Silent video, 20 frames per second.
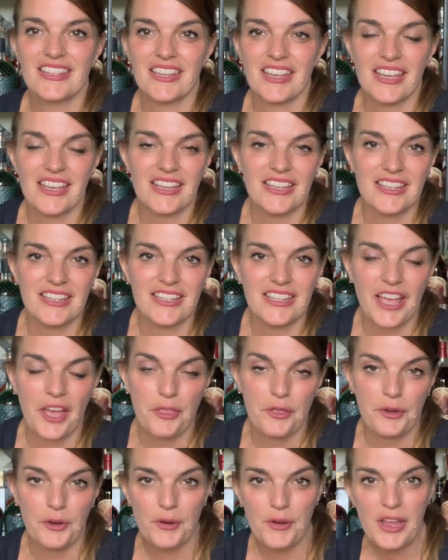is
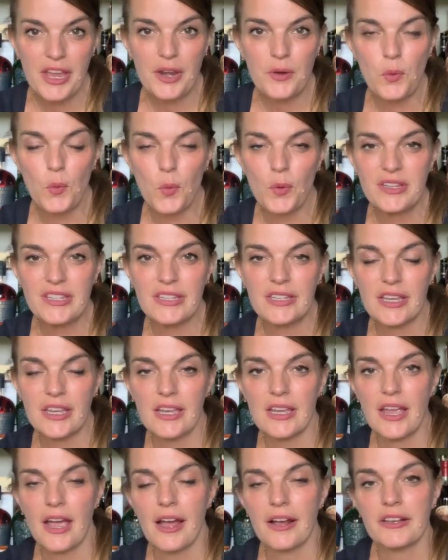Heather Greene,
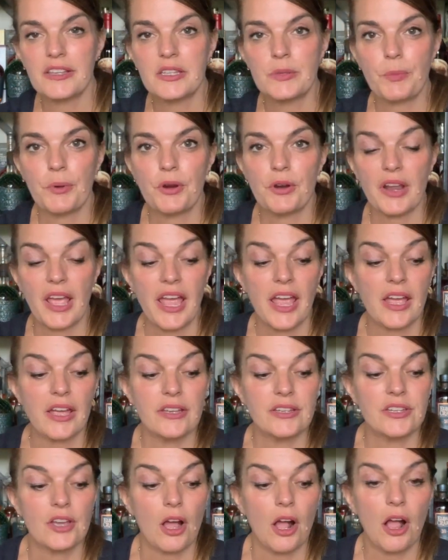whiskey expert
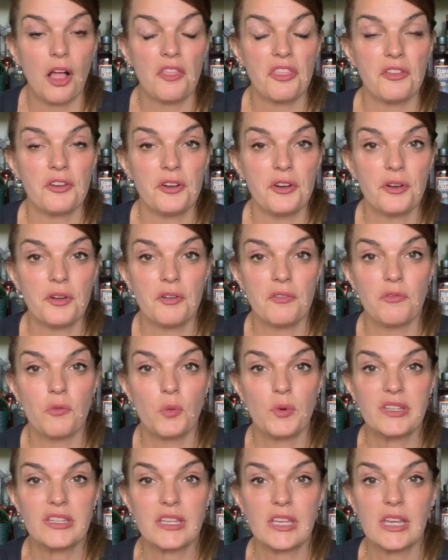and author of
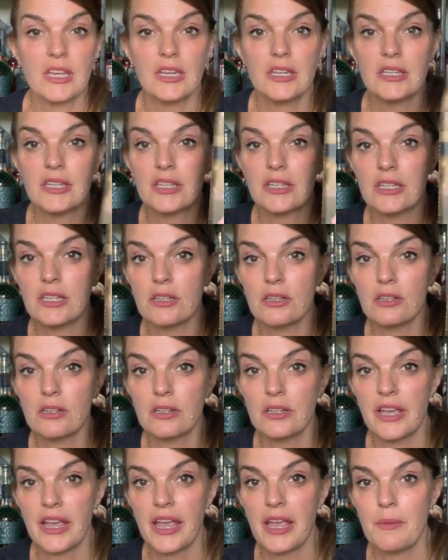Whiskey
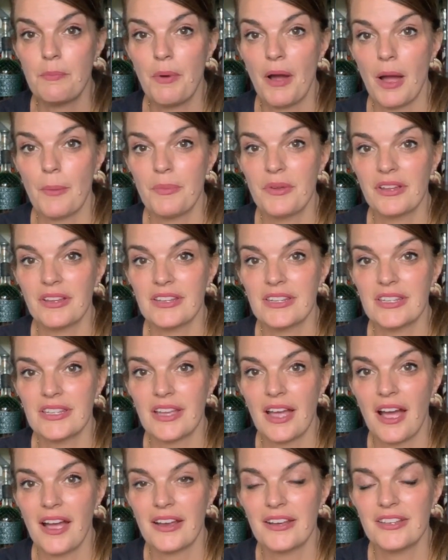Distilled, a Populist
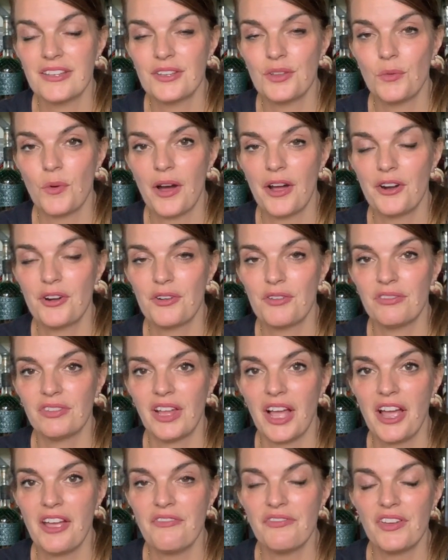Guide to the Water of
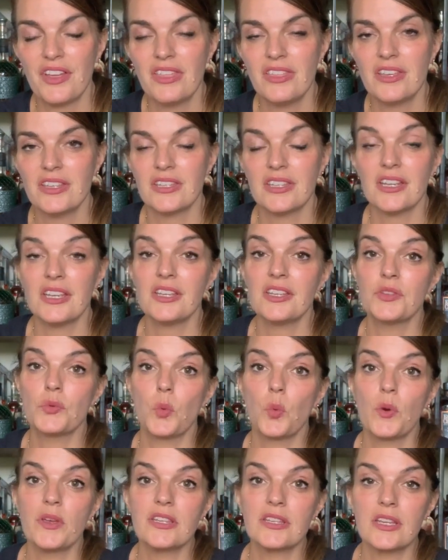Life, and this is
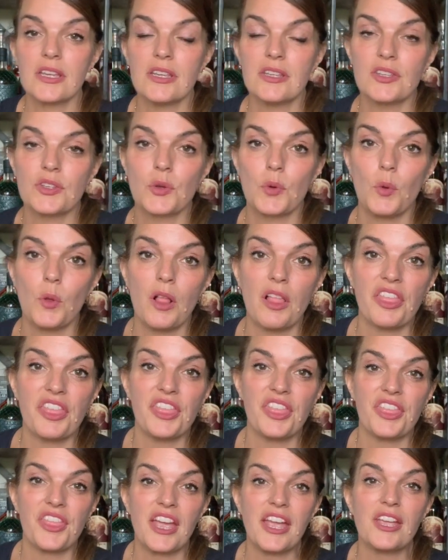Whiskey School.
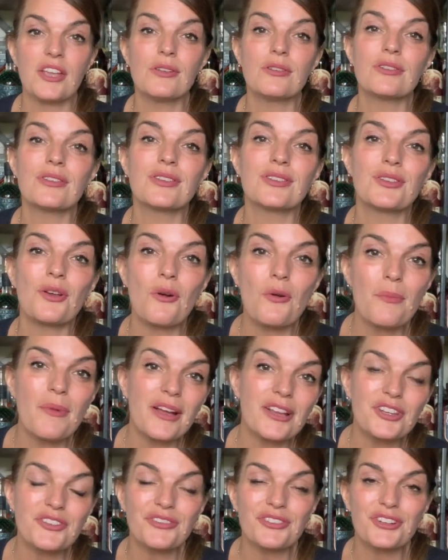Thank you so
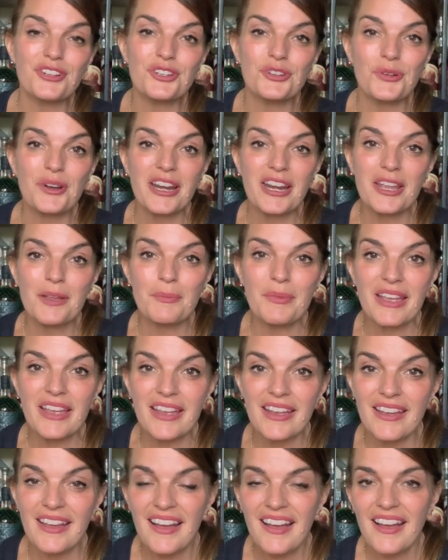much for joining
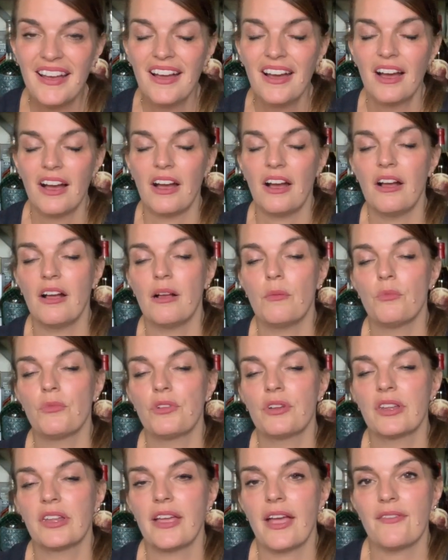me. I'm
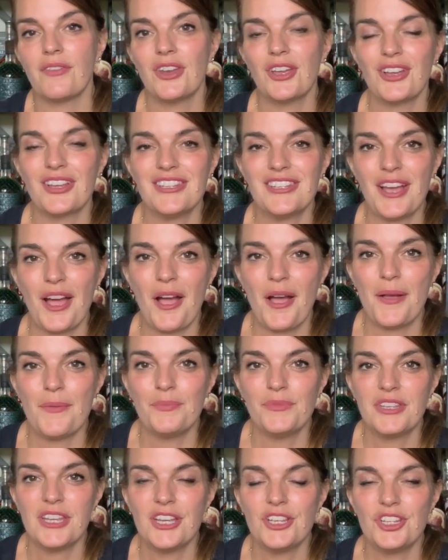really having a good
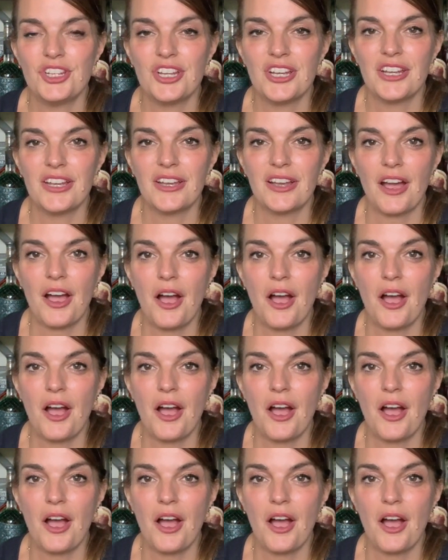time teaching